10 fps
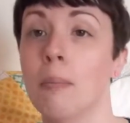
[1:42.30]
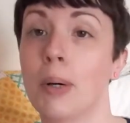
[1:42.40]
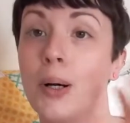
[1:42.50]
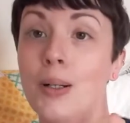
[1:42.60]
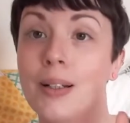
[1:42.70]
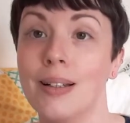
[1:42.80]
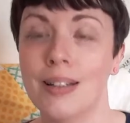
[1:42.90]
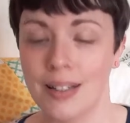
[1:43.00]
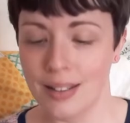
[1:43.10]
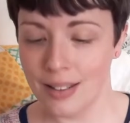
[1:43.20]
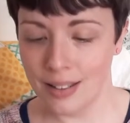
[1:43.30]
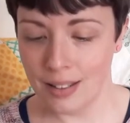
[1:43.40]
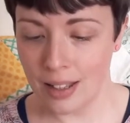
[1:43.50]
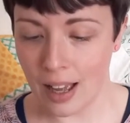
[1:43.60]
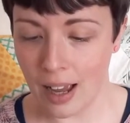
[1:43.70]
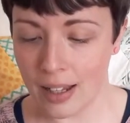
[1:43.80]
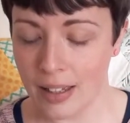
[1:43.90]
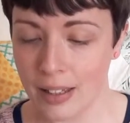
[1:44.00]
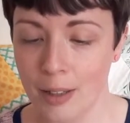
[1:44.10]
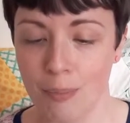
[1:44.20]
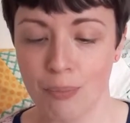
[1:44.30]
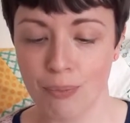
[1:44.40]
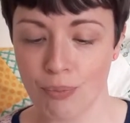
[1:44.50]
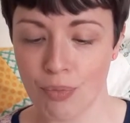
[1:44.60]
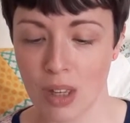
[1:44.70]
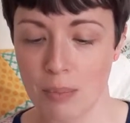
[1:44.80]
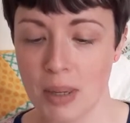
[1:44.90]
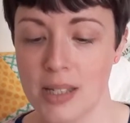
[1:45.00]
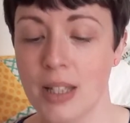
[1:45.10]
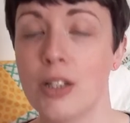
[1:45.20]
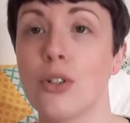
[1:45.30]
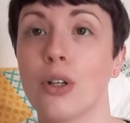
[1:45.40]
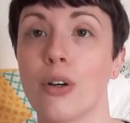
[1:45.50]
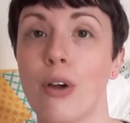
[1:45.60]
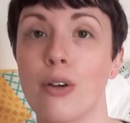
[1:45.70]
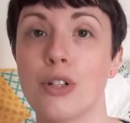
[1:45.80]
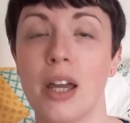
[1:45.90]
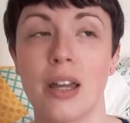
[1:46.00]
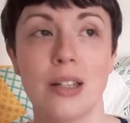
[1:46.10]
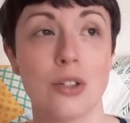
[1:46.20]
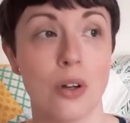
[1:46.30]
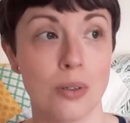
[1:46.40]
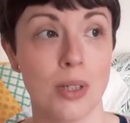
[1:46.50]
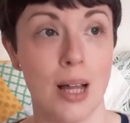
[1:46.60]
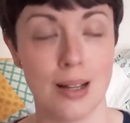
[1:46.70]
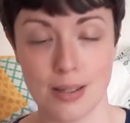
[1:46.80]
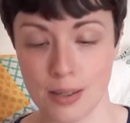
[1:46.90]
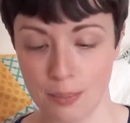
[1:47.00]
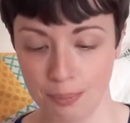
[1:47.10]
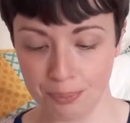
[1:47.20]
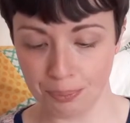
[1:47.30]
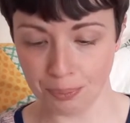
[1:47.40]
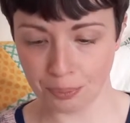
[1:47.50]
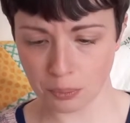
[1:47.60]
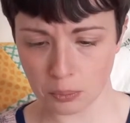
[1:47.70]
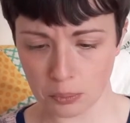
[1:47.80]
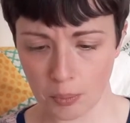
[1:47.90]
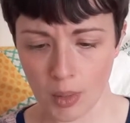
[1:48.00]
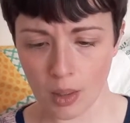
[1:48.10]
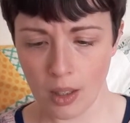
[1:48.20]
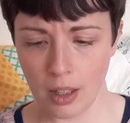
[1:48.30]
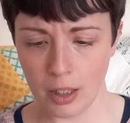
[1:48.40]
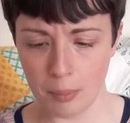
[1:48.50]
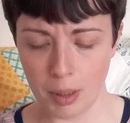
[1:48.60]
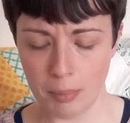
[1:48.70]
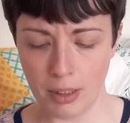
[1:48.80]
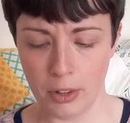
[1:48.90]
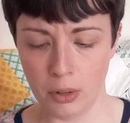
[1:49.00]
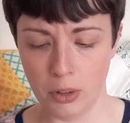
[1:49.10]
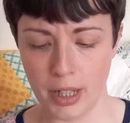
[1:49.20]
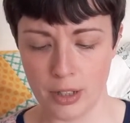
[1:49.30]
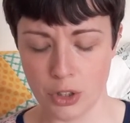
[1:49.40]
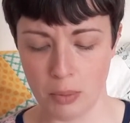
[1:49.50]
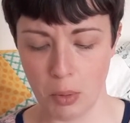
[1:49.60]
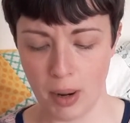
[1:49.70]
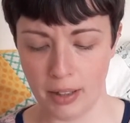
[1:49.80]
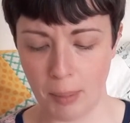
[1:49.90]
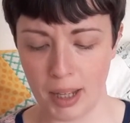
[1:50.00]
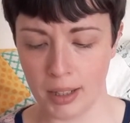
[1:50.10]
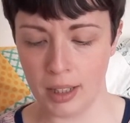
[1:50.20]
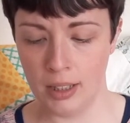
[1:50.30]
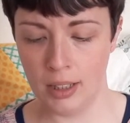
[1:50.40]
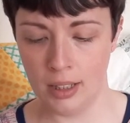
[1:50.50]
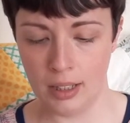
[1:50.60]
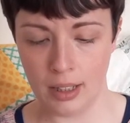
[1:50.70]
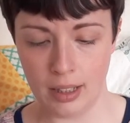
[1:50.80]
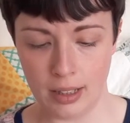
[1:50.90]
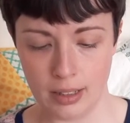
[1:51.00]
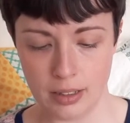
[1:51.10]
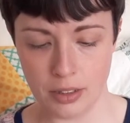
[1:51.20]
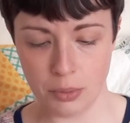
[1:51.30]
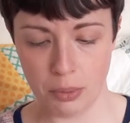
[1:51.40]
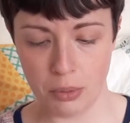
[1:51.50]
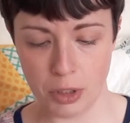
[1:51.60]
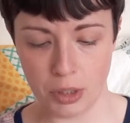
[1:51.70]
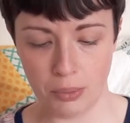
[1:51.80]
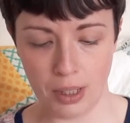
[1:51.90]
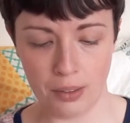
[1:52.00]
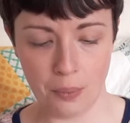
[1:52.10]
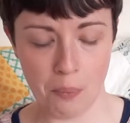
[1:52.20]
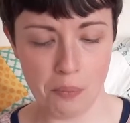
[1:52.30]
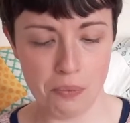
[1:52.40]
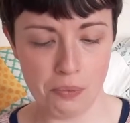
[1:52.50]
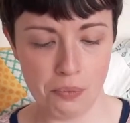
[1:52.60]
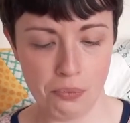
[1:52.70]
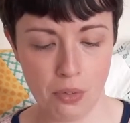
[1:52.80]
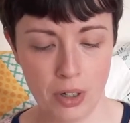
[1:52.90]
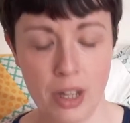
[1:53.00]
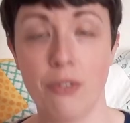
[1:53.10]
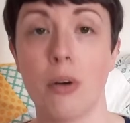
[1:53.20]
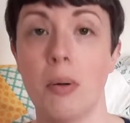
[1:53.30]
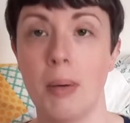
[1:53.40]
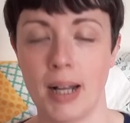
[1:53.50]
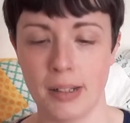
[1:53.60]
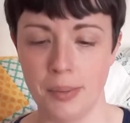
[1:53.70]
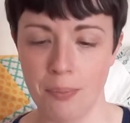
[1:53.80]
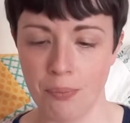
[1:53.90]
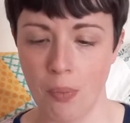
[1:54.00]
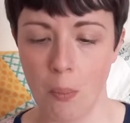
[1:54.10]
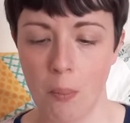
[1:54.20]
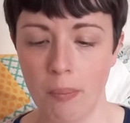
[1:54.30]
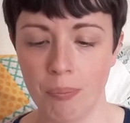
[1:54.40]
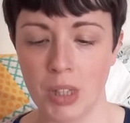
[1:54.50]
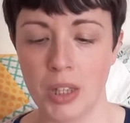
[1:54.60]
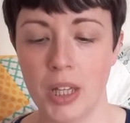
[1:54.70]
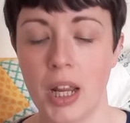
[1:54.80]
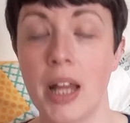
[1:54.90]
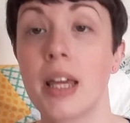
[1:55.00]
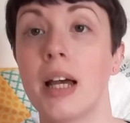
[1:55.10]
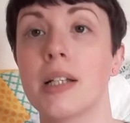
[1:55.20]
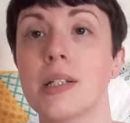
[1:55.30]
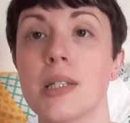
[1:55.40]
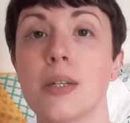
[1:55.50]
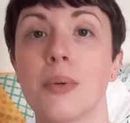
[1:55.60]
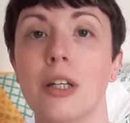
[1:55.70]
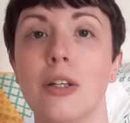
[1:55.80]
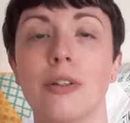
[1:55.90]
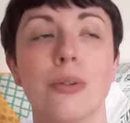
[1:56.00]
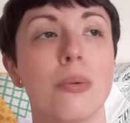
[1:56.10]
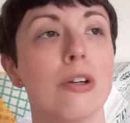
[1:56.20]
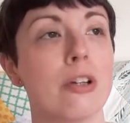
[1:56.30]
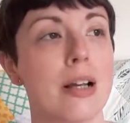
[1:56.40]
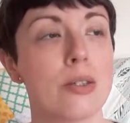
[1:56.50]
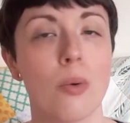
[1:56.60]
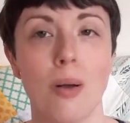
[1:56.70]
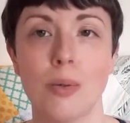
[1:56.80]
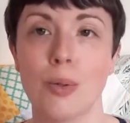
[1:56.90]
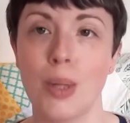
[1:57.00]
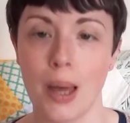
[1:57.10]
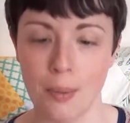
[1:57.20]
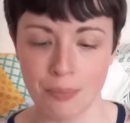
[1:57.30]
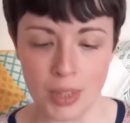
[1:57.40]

But I basically took a crochet socks class at my local yarn shop a while back. And we were doing it from a pattern. And then any guidance that we needed, we could ask while we were there.